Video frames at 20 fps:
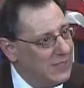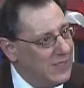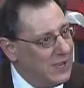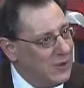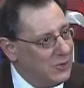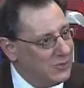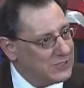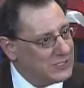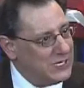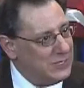
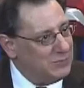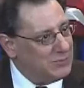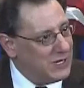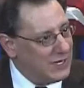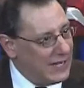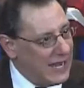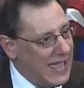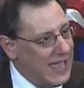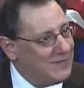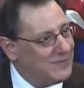They all seem
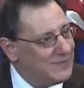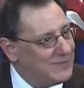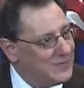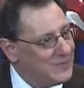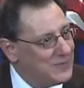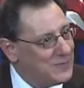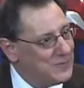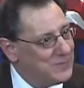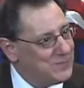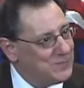to laugh
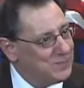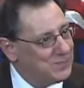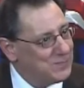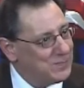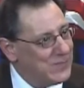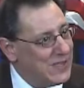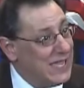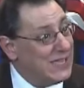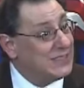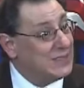
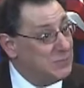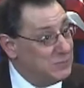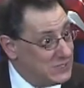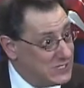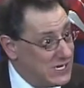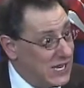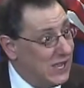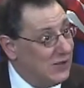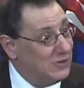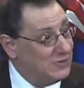at
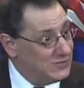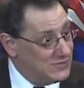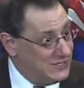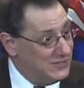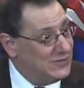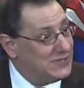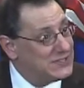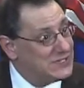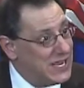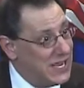themselves
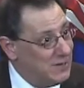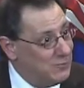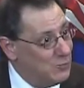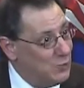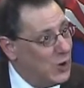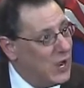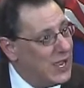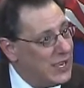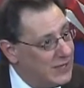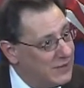in the same
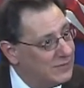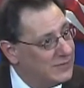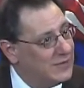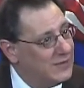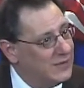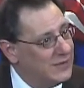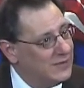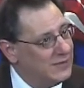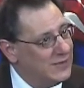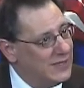way.
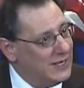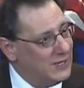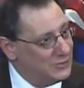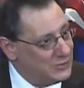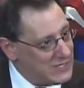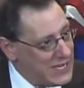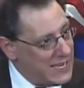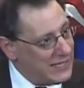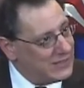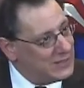They
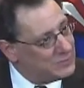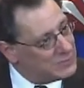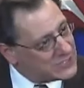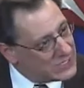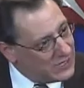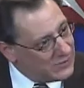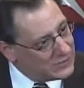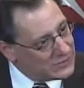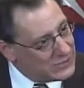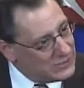don't take
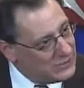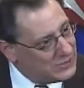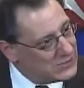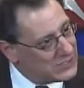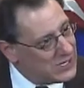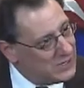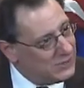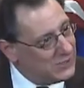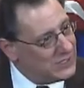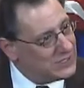themselves too
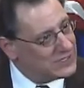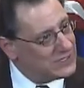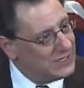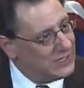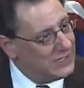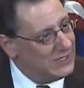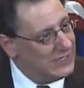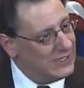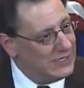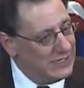
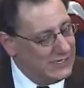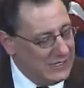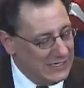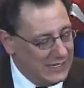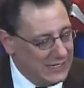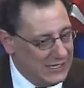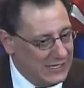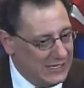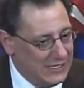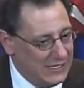seriously,
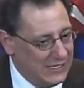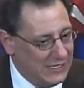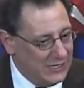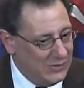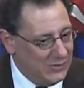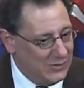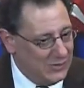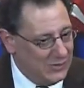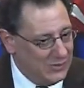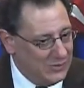
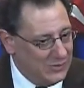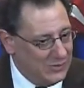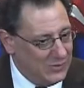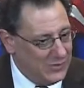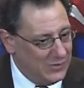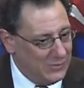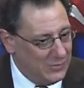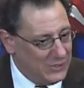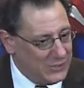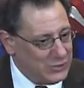
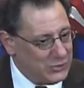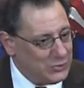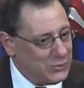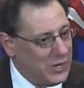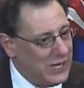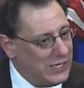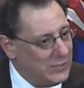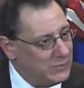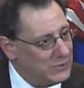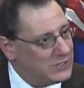which
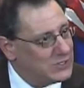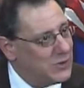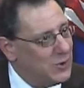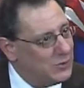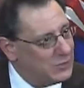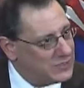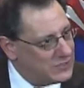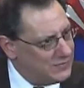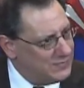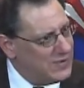Twain was
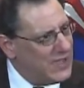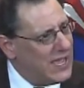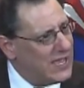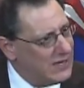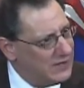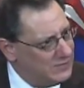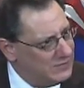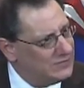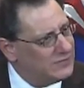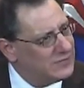always a
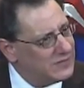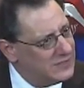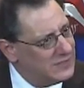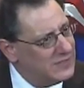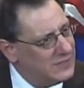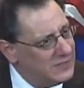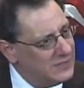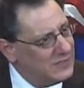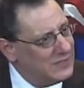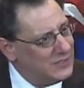fan of,
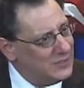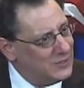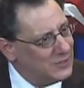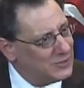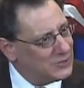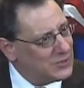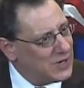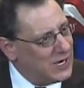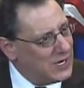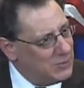
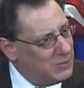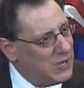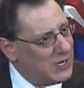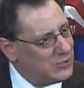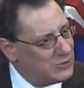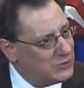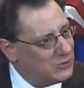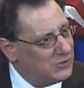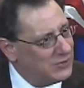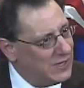trying to
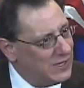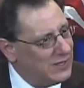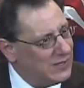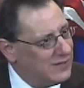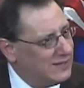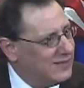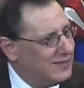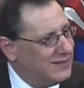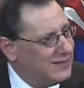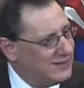make sure
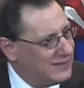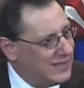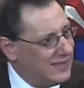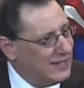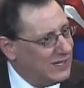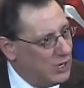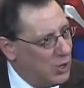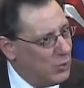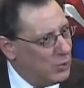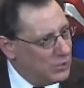
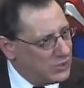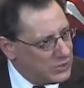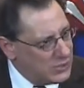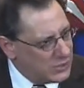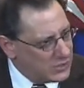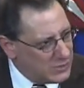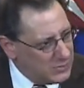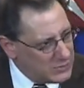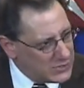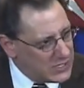that no one
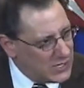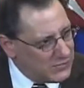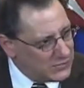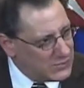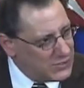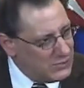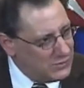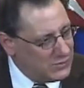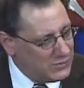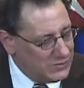took
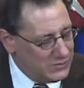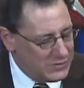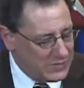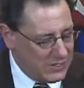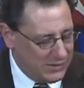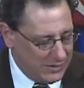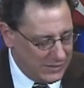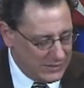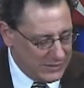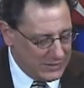themselves too
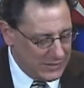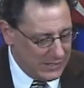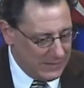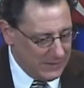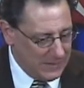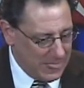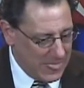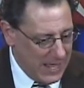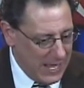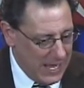seriously.